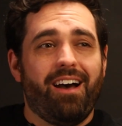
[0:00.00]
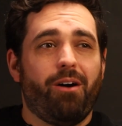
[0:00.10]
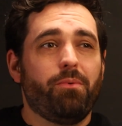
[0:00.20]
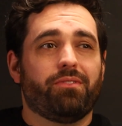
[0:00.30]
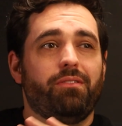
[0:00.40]

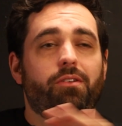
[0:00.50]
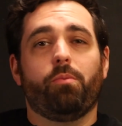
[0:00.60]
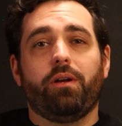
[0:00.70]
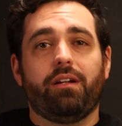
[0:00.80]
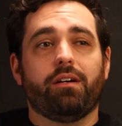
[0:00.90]
almost
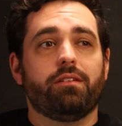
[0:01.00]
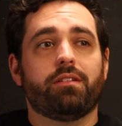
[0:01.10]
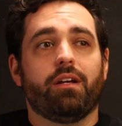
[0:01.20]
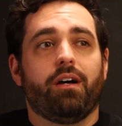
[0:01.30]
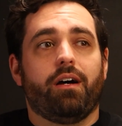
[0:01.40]
nobody does,
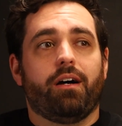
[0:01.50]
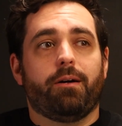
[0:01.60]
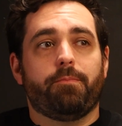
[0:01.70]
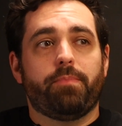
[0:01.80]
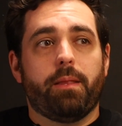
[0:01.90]

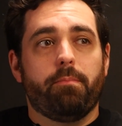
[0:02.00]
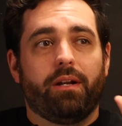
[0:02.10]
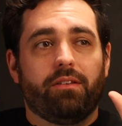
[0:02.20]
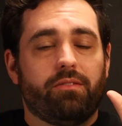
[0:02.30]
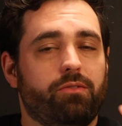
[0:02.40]
um, but
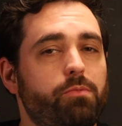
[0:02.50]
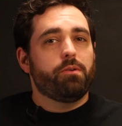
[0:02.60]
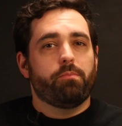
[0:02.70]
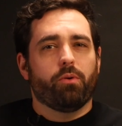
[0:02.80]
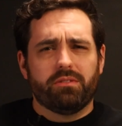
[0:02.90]
it's super
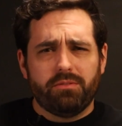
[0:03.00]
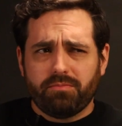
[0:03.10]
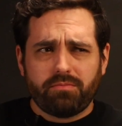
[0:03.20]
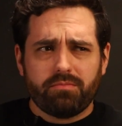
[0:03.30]
important